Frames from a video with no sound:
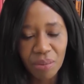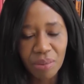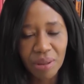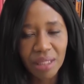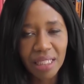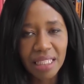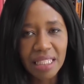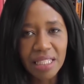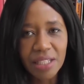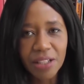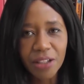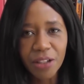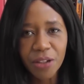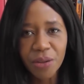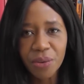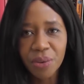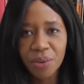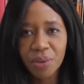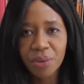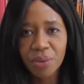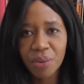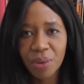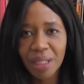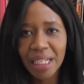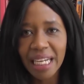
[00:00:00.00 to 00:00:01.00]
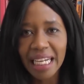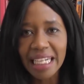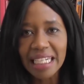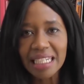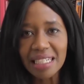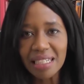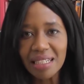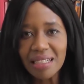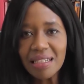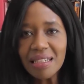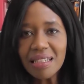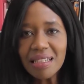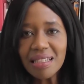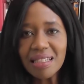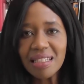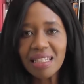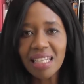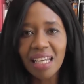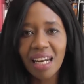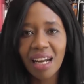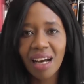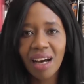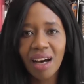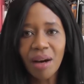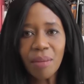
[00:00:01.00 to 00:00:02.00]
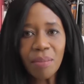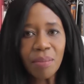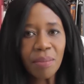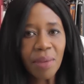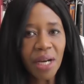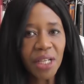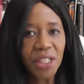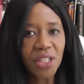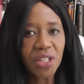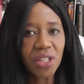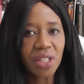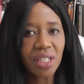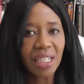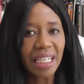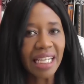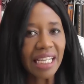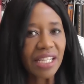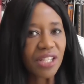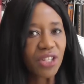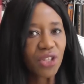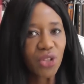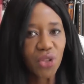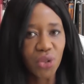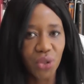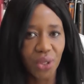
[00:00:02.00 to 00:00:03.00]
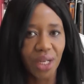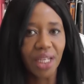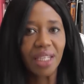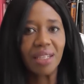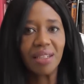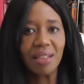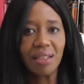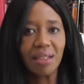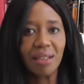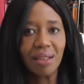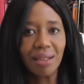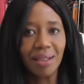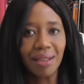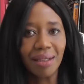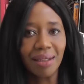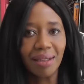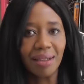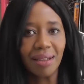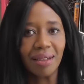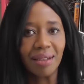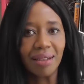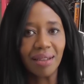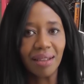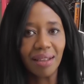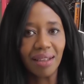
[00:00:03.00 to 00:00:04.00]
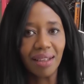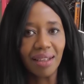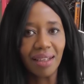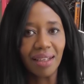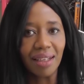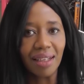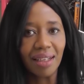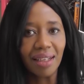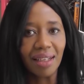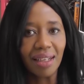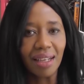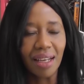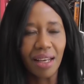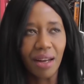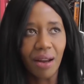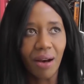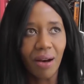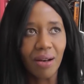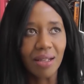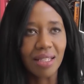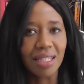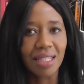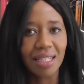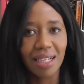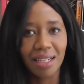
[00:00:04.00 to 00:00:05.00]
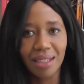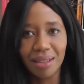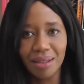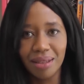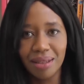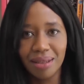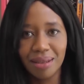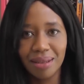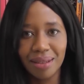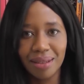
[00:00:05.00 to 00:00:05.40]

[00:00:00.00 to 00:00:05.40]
political relations that are much less strained and hostile.